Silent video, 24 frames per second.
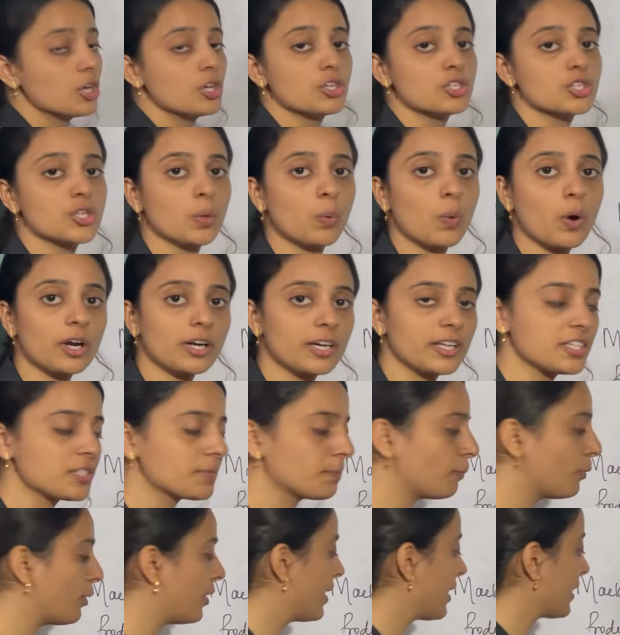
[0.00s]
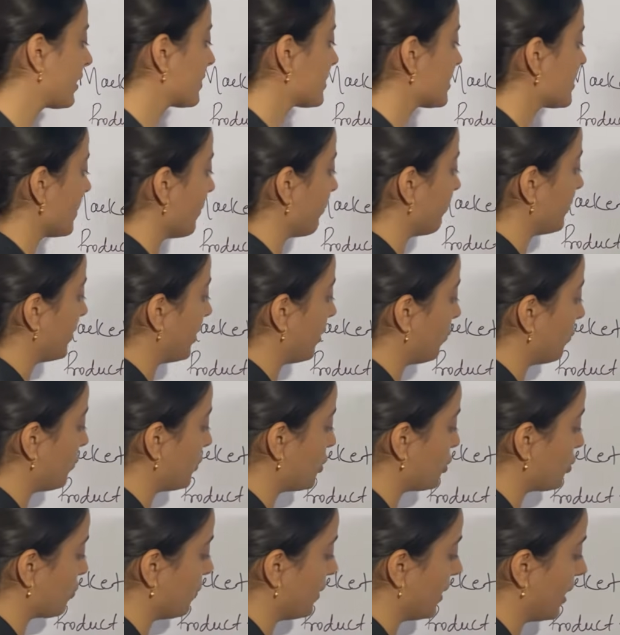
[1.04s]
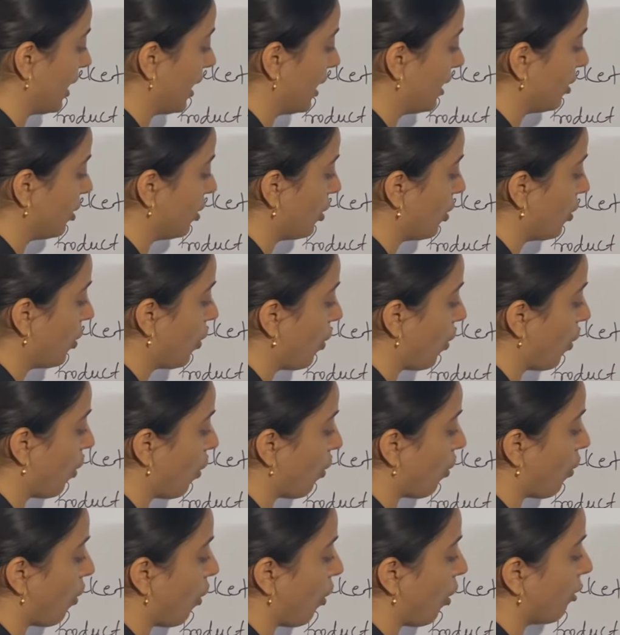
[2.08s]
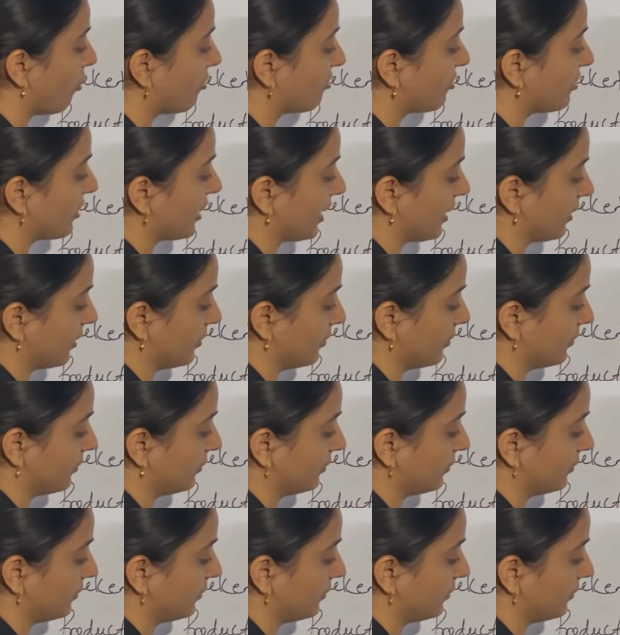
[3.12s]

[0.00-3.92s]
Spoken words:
So what is product? Something which we are offering